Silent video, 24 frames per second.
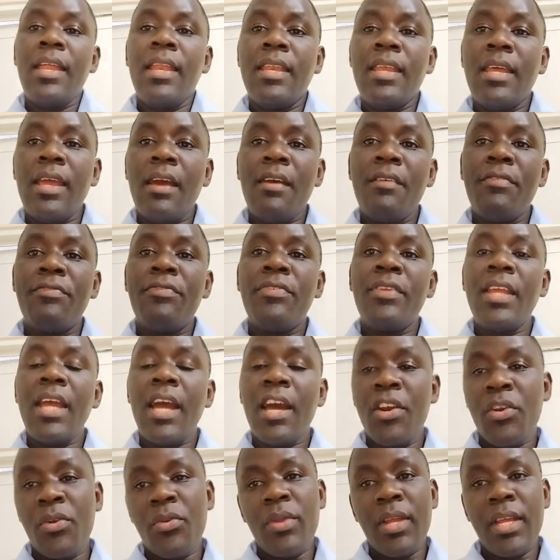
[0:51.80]
there are
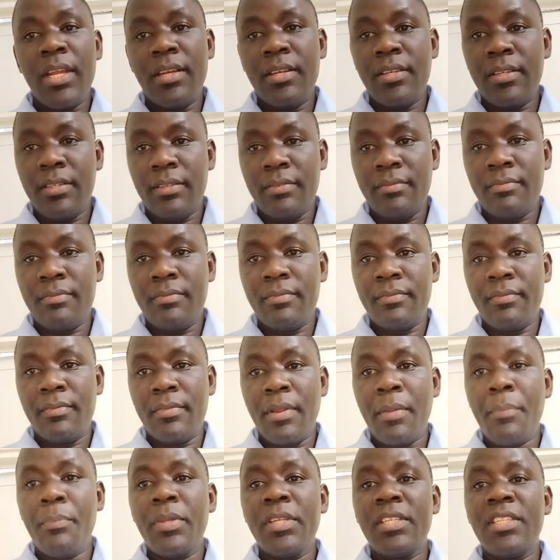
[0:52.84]
300
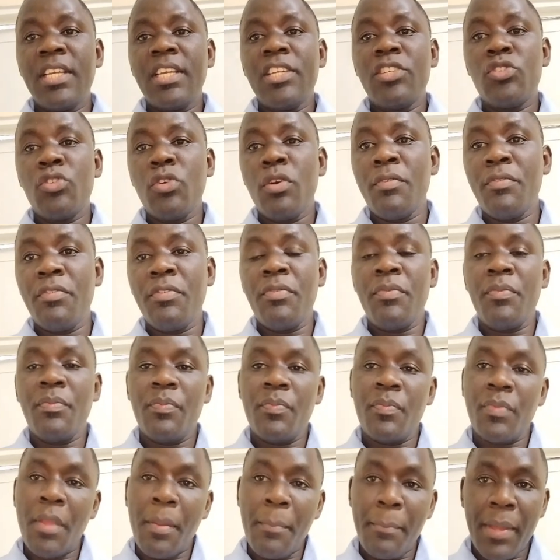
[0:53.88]
pieces of
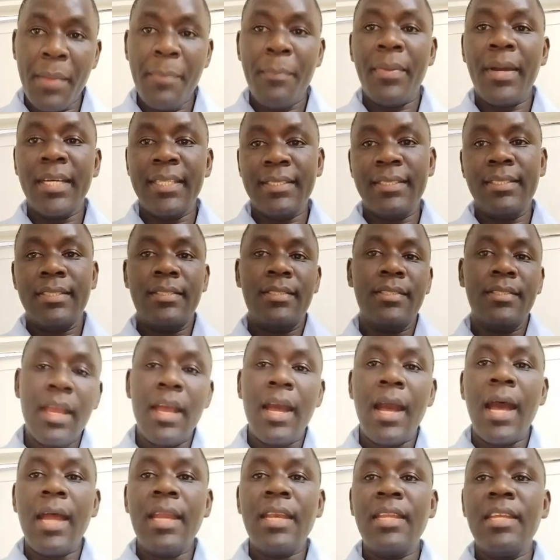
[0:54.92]
papers.
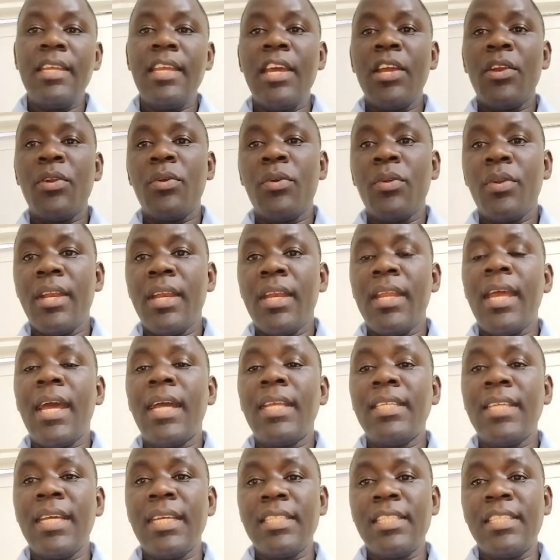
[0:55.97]
And yellow, they
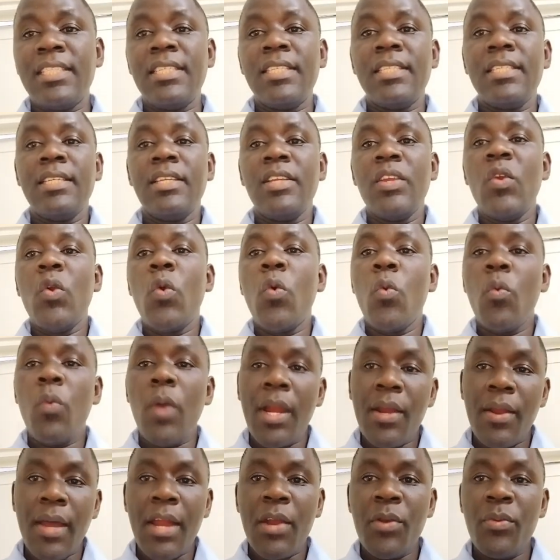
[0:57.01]
are just
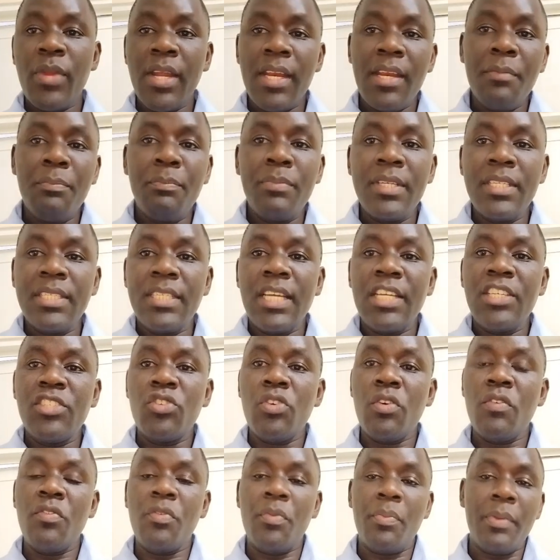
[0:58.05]
100 pieces
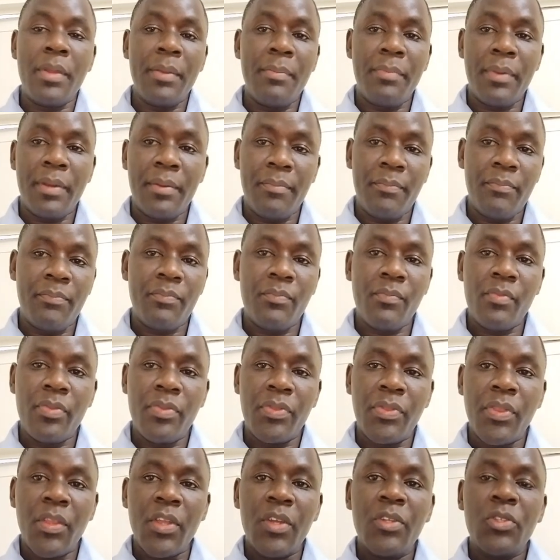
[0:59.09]
of paper.
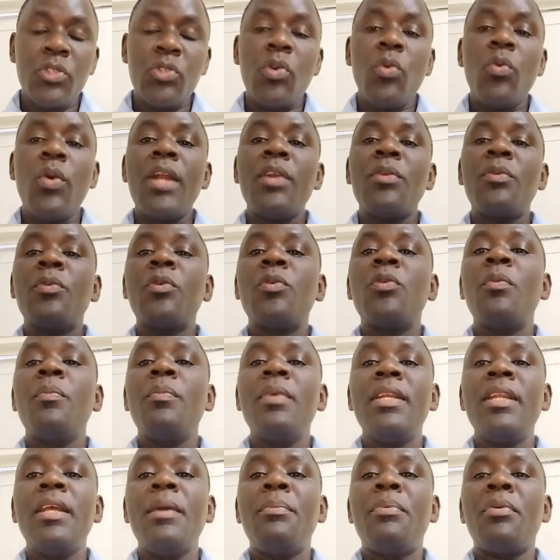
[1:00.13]
So what could
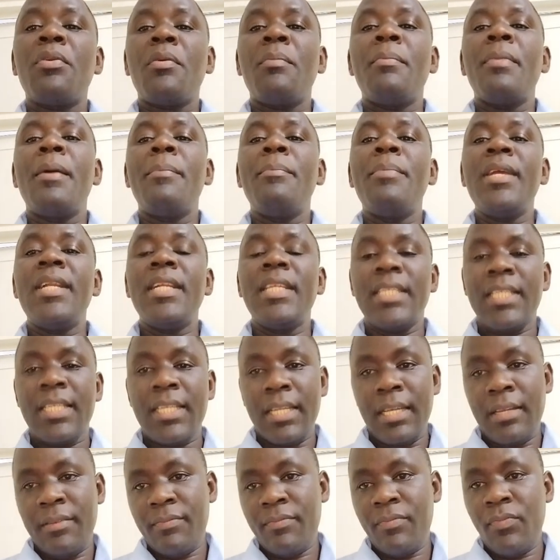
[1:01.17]
be the
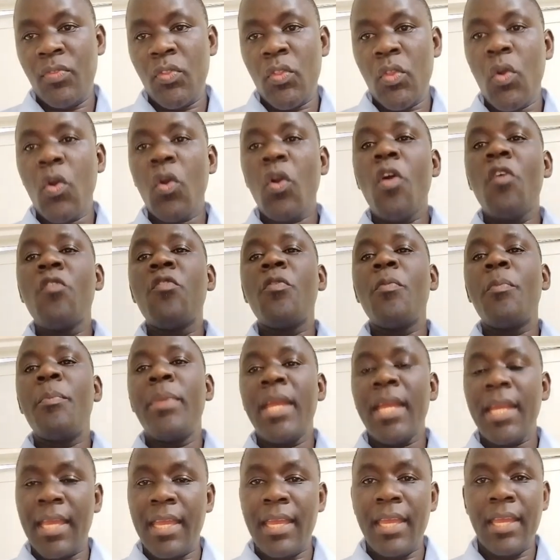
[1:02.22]
probability of
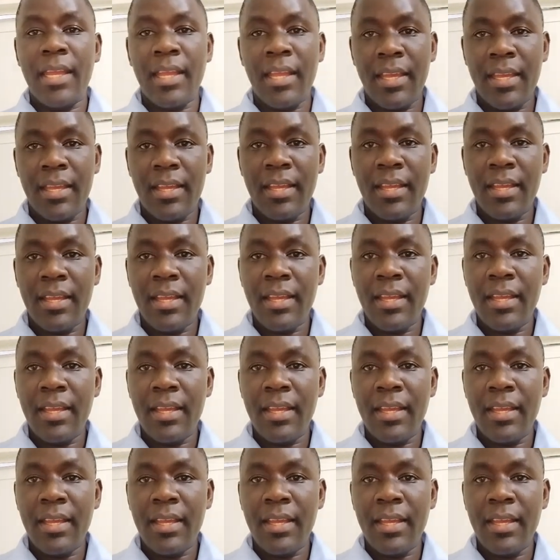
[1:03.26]
picking